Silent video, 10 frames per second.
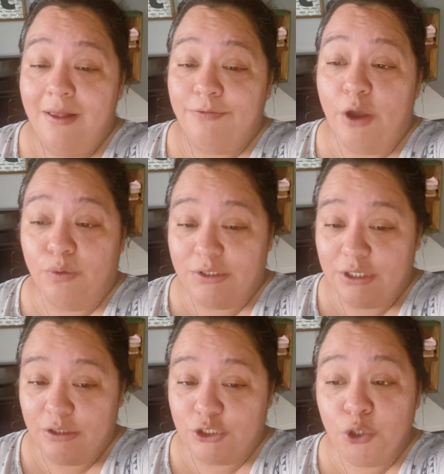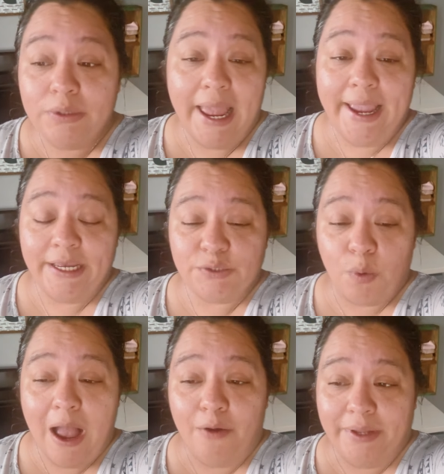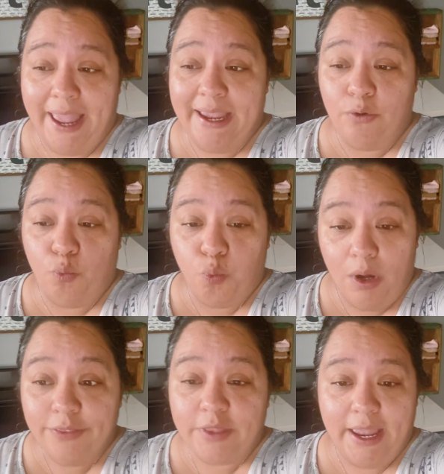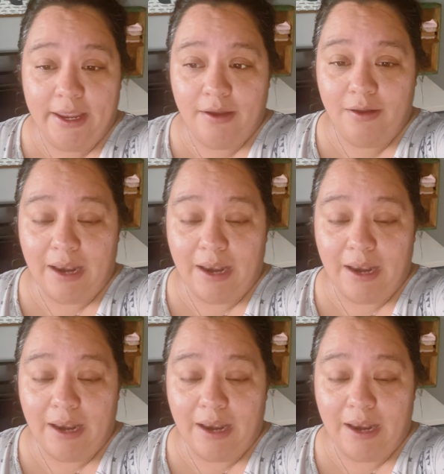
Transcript: There was 2 days where I only ate one thing.